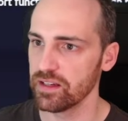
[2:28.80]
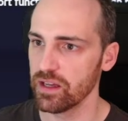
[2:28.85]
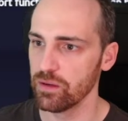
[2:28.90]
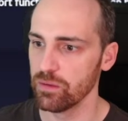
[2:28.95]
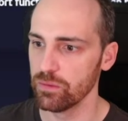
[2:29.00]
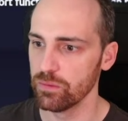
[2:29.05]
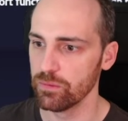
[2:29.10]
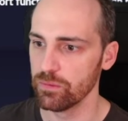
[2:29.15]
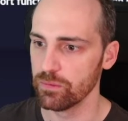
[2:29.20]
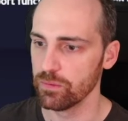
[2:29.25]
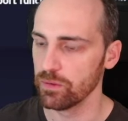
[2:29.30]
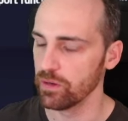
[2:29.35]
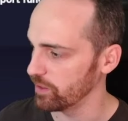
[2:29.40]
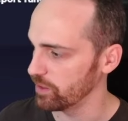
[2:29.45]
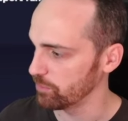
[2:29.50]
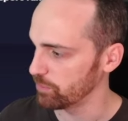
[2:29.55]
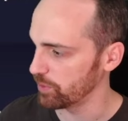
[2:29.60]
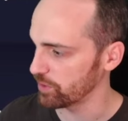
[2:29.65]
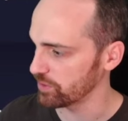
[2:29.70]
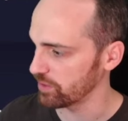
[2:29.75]
now one
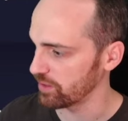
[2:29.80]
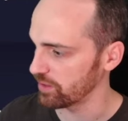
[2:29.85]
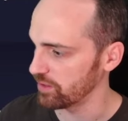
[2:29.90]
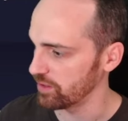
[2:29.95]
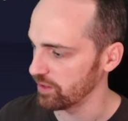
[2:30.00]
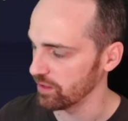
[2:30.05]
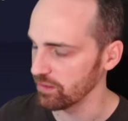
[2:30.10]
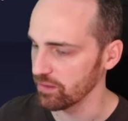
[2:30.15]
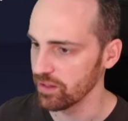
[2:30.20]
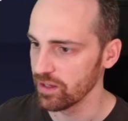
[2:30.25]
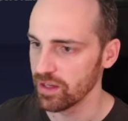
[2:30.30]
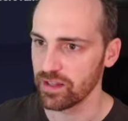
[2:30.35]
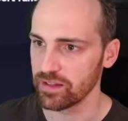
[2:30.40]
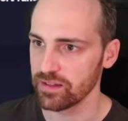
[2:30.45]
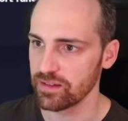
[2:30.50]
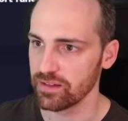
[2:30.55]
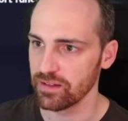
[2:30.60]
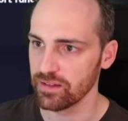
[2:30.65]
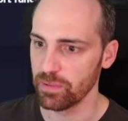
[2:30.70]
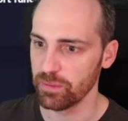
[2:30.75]
important thing
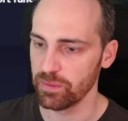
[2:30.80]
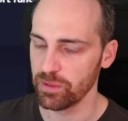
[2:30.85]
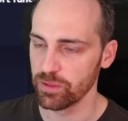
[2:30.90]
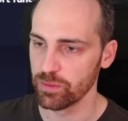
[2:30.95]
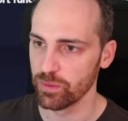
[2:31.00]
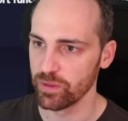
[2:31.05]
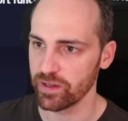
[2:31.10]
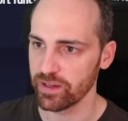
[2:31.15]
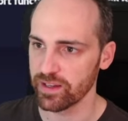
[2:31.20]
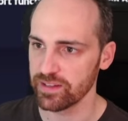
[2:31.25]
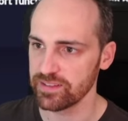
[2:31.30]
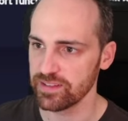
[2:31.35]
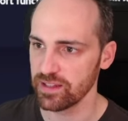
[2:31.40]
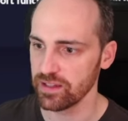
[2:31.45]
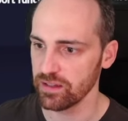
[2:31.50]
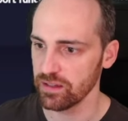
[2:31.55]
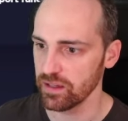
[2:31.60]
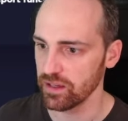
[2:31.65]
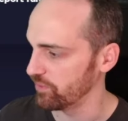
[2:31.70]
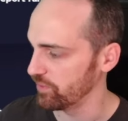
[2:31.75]
that maybe you were
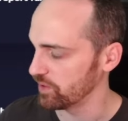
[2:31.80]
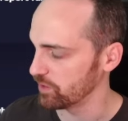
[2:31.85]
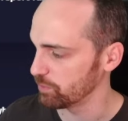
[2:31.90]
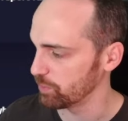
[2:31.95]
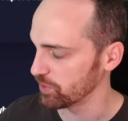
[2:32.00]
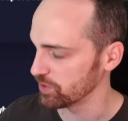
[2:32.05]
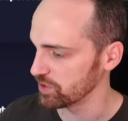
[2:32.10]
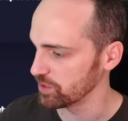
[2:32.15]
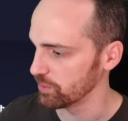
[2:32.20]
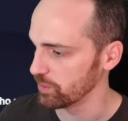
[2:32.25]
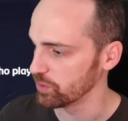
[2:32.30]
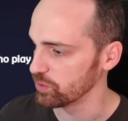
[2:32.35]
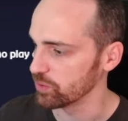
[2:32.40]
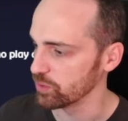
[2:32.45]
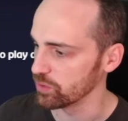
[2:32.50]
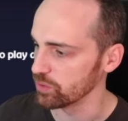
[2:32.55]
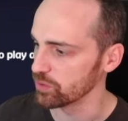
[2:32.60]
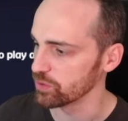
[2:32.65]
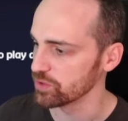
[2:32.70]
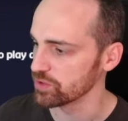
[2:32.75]
guessing, if it's possible to
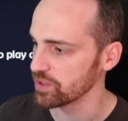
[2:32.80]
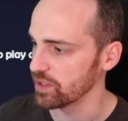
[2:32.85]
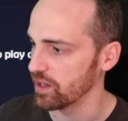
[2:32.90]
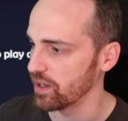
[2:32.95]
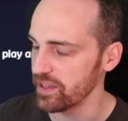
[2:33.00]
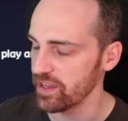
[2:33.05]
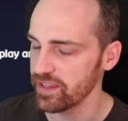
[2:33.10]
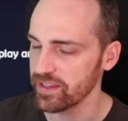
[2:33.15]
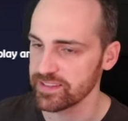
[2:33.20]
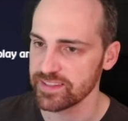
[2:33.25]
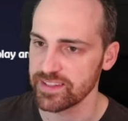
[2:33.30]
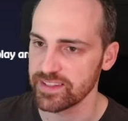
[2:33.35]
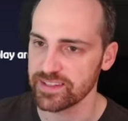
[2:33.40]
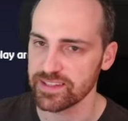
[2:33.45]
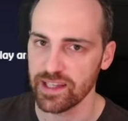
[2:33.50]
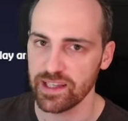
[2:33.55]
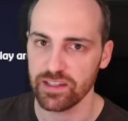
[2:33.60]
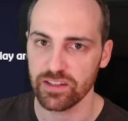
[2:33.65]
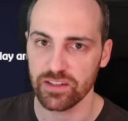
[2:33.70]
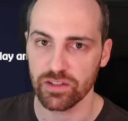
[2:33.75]
use AI
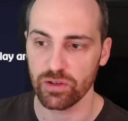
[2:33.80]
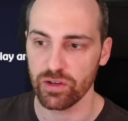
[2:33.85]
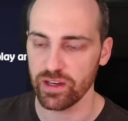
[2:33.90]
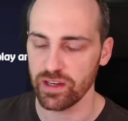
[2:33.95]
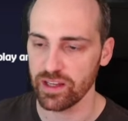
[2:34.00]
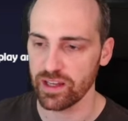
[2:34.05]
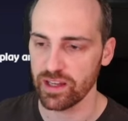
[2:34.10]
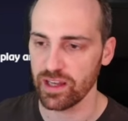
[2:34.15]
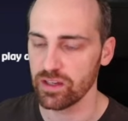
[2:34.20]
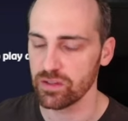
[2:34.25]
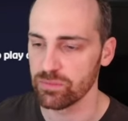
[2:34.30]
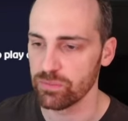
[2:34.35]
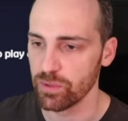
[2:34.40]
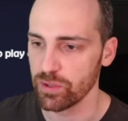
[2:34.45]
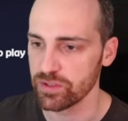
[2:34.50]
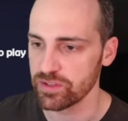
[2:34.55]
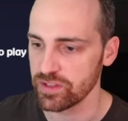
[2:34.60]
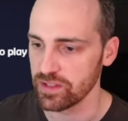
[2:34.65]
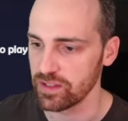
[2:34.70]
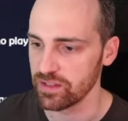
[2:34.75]
assistants or any kind of
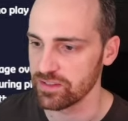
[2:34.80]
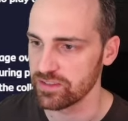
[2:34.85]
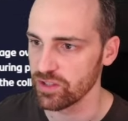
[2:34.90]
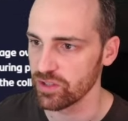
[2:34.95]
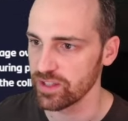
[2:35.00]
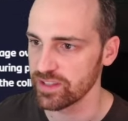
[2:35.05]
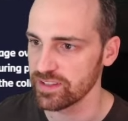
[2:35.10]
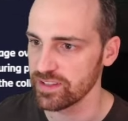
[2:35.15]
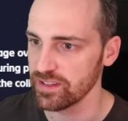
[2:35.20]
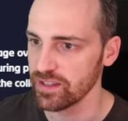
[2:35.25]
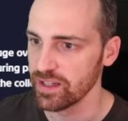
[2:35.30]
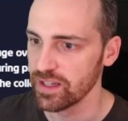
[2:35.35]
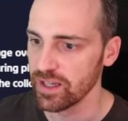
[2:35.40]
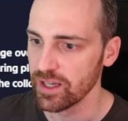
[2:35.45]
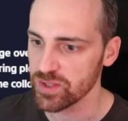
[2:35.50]
bots in GeoGuessr.